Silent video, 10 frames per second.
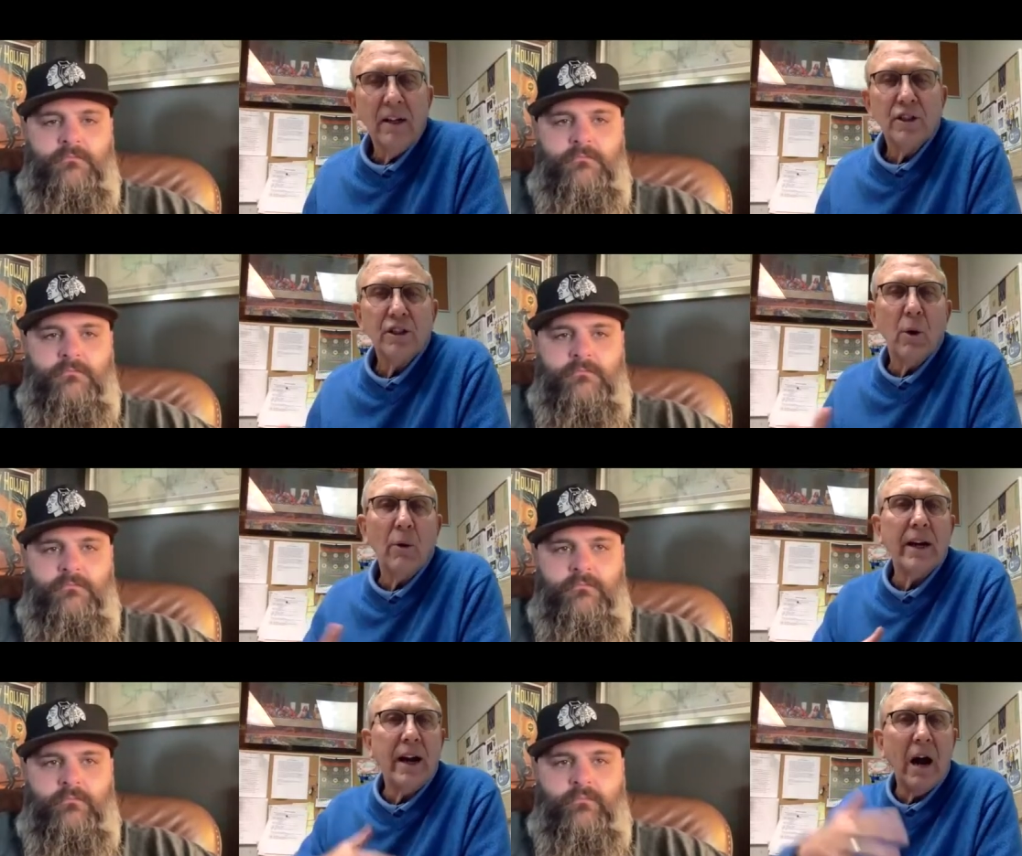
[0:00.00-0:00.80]

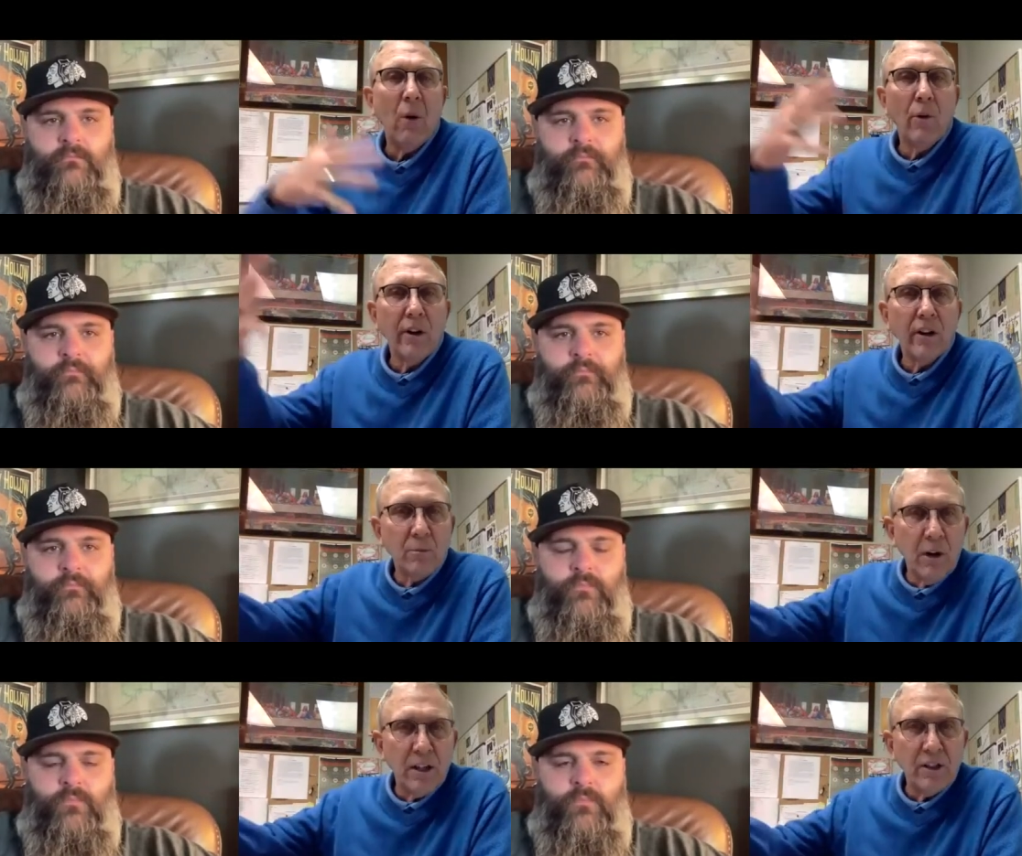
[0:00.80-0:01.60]
Speaker 1: showing an outward
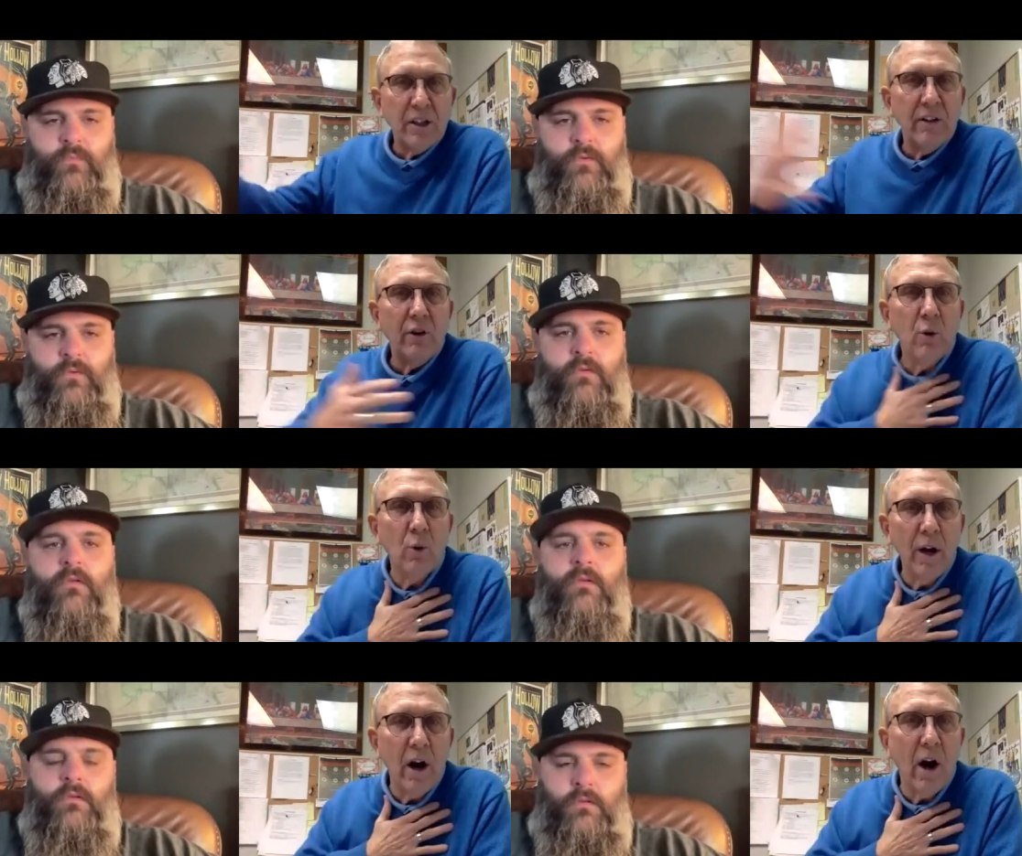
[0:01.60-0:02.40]
expression of who
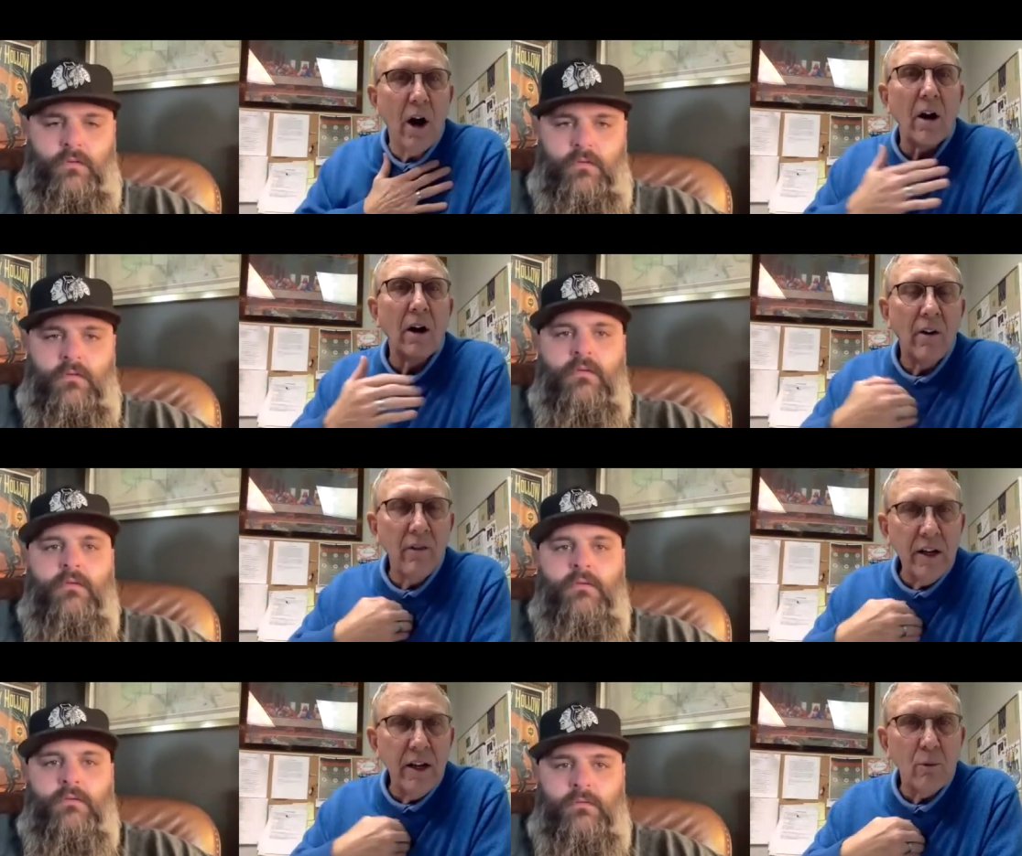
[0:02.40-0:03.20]
we are, of
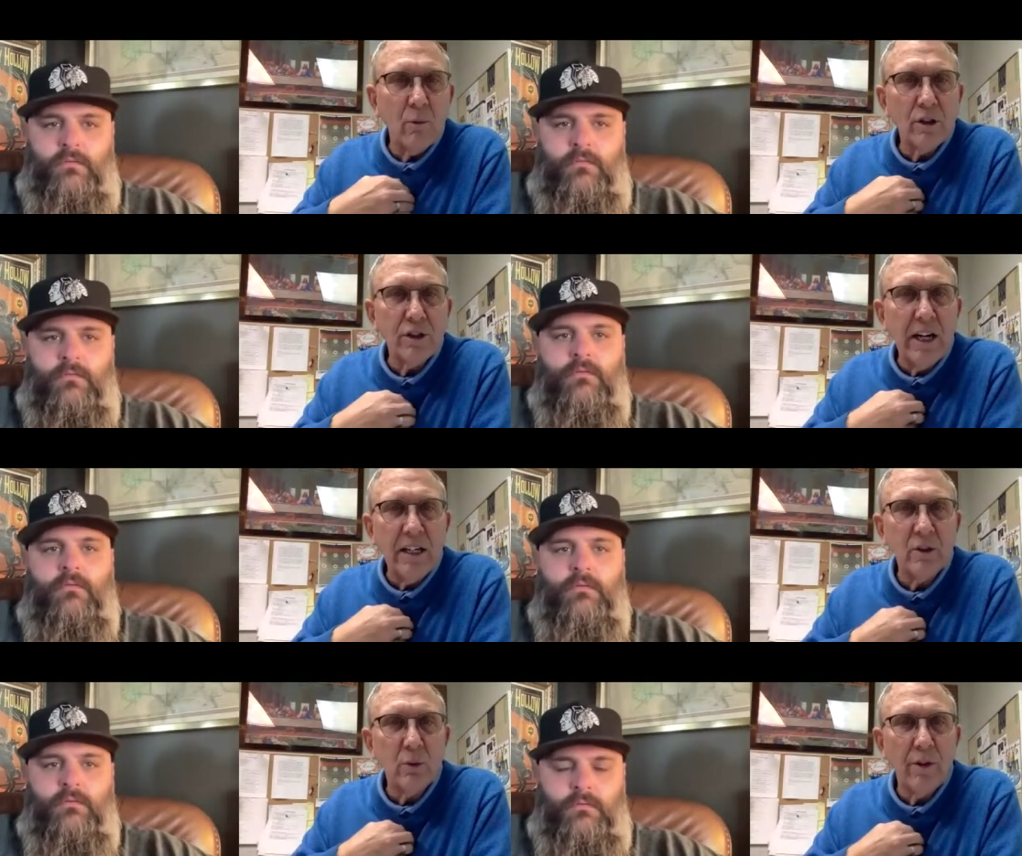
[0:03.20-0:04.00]
the inward
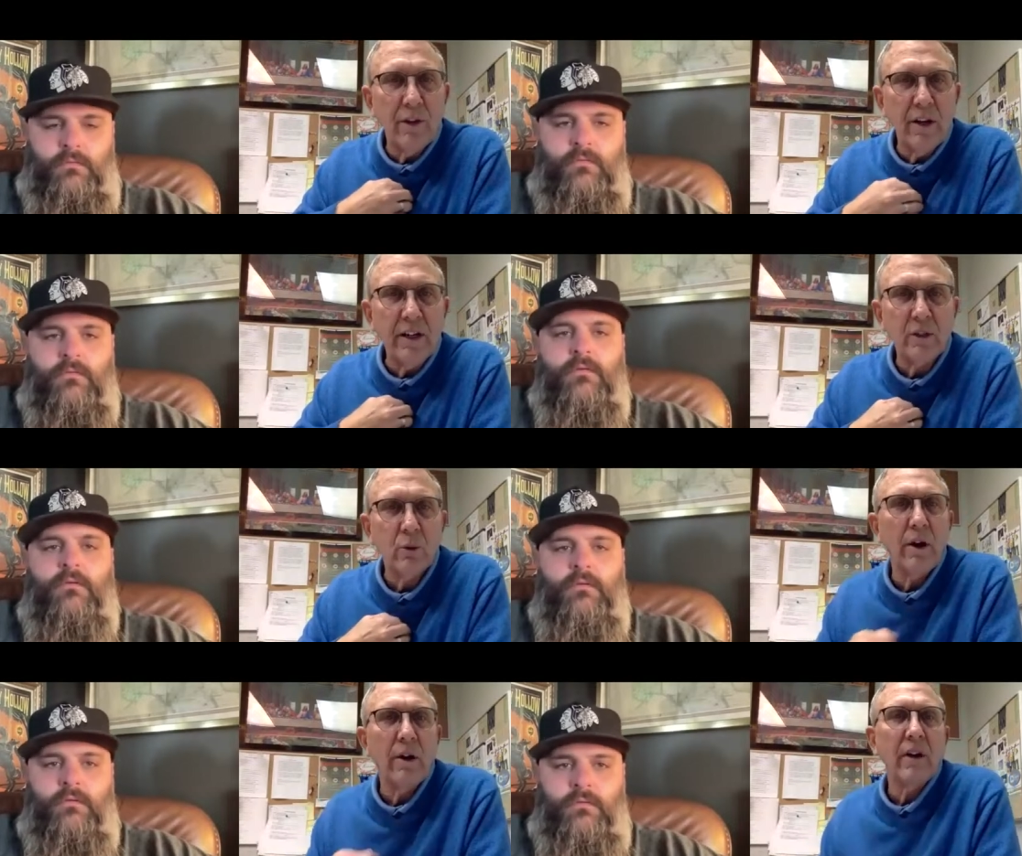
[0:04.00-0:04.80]
change within each
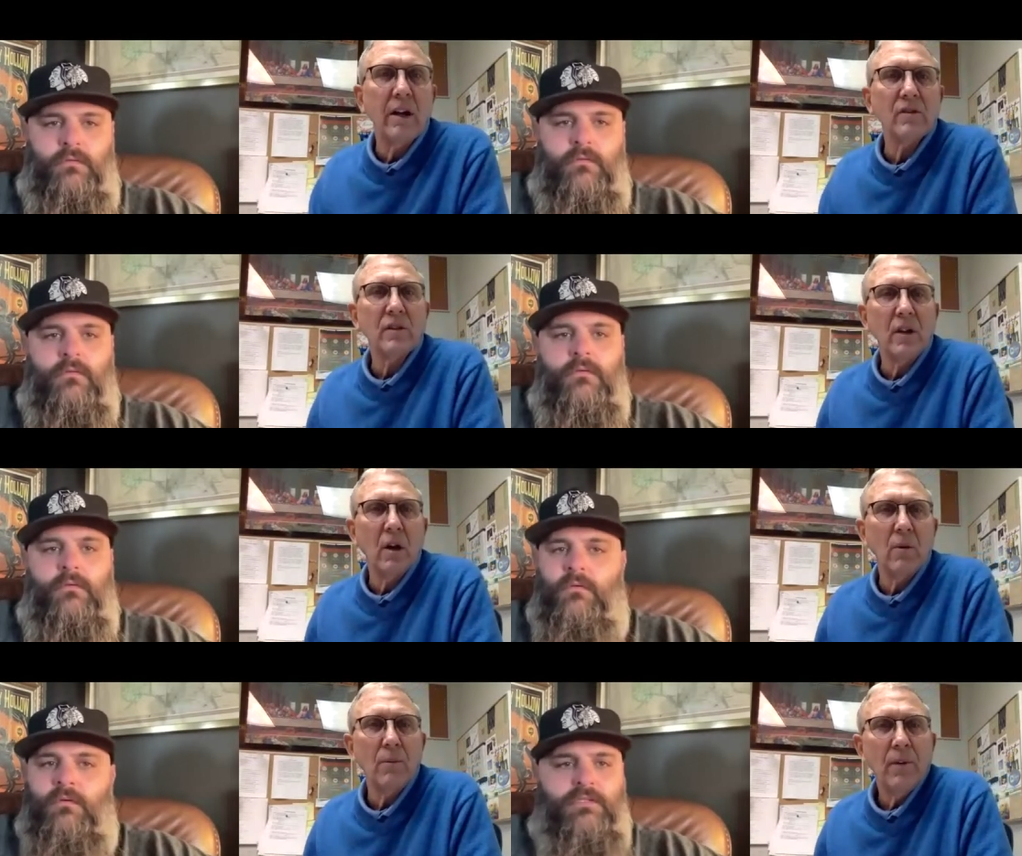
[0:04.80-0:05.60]
one of us.
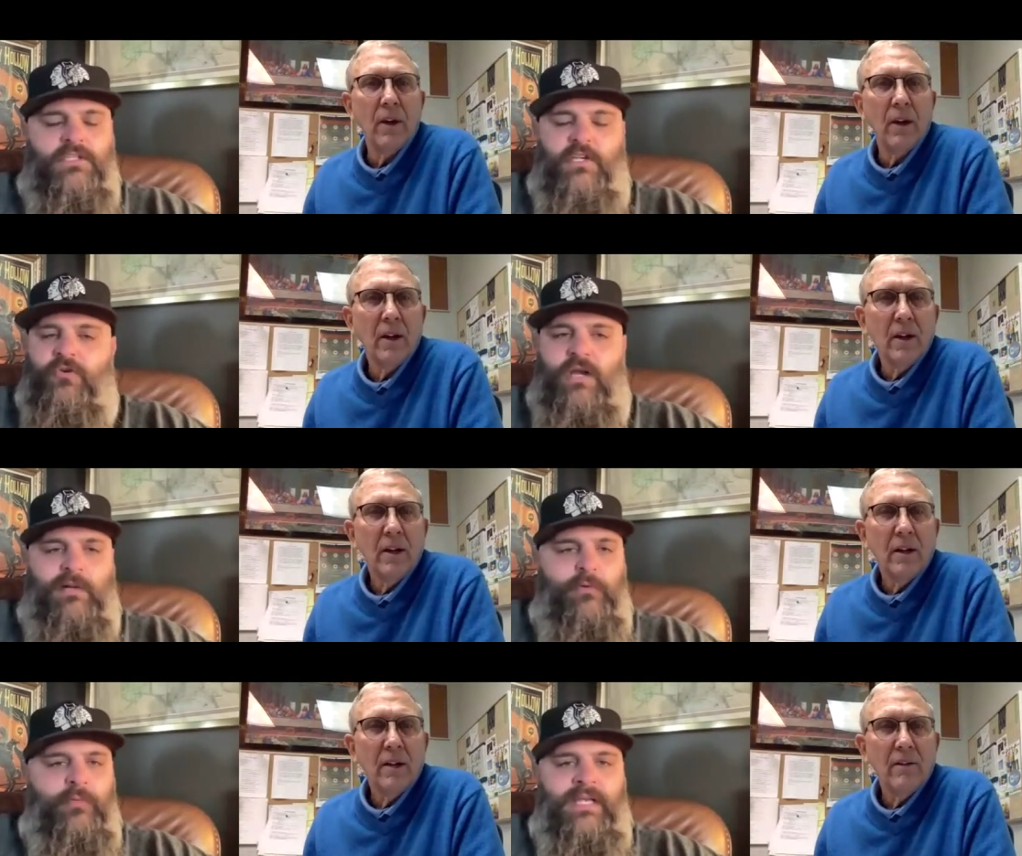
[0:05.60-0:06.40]
So,
Speaker 2: it's
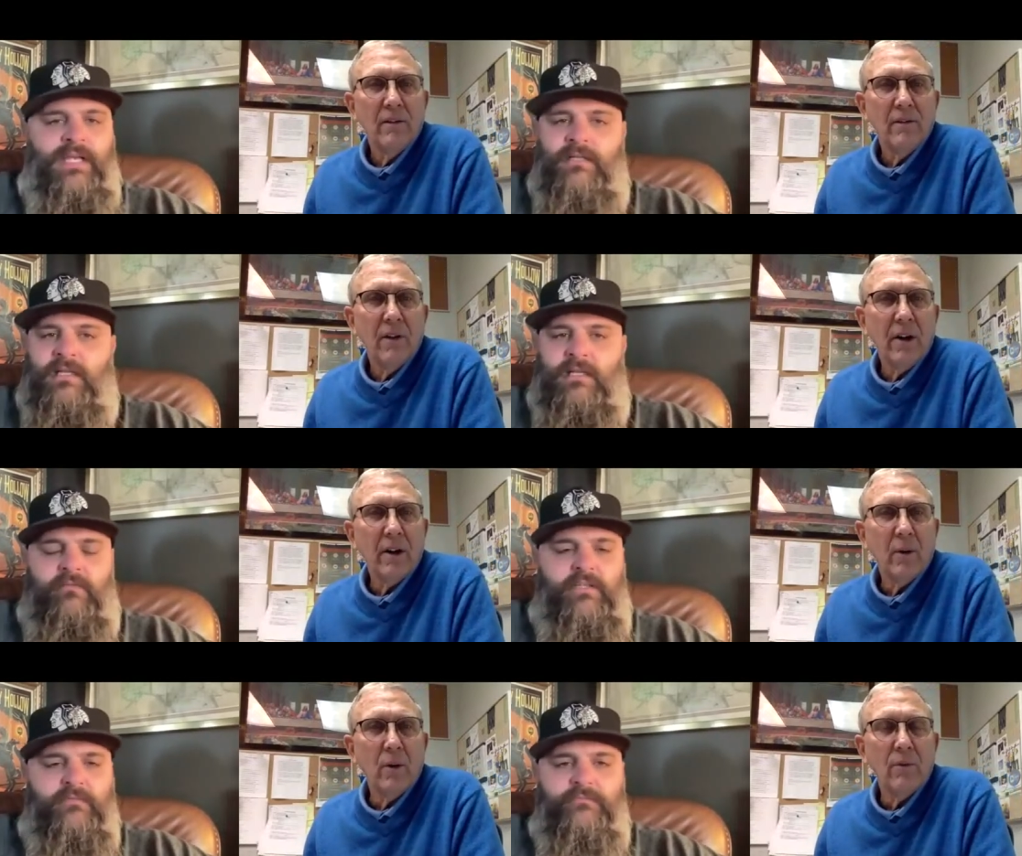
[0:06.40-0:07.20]
incredible, man. I
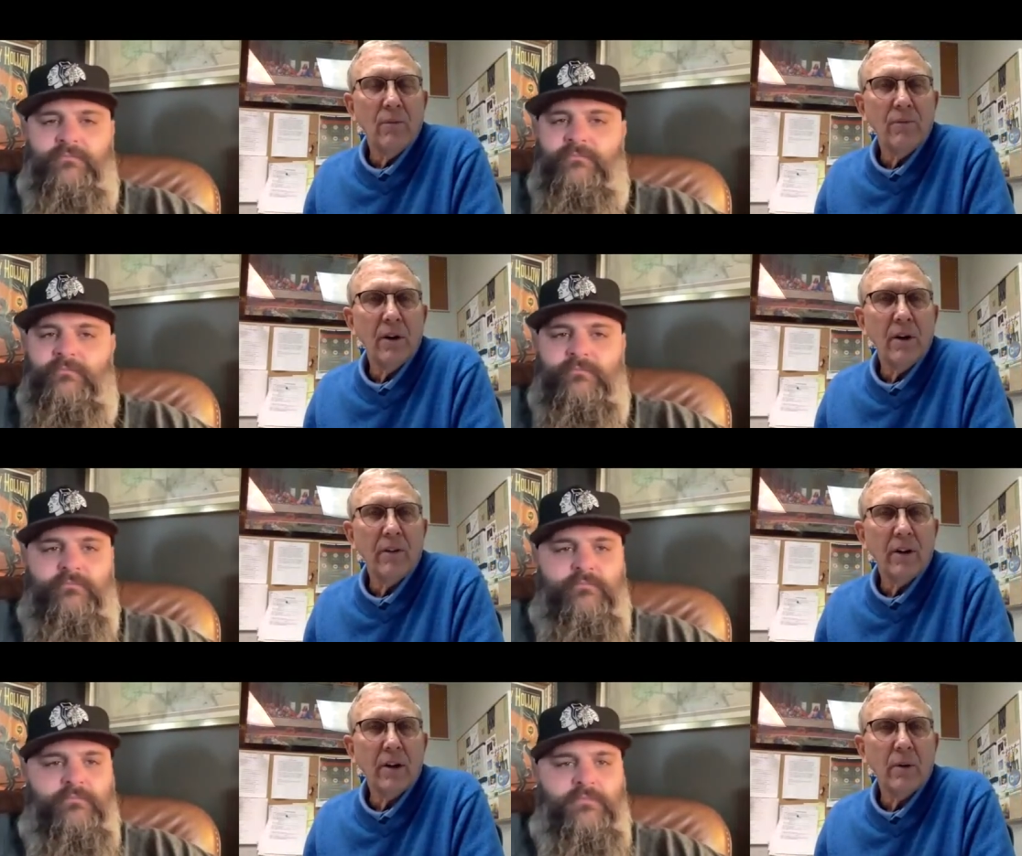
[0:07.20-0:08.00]
Speaker 1: love it. Very, very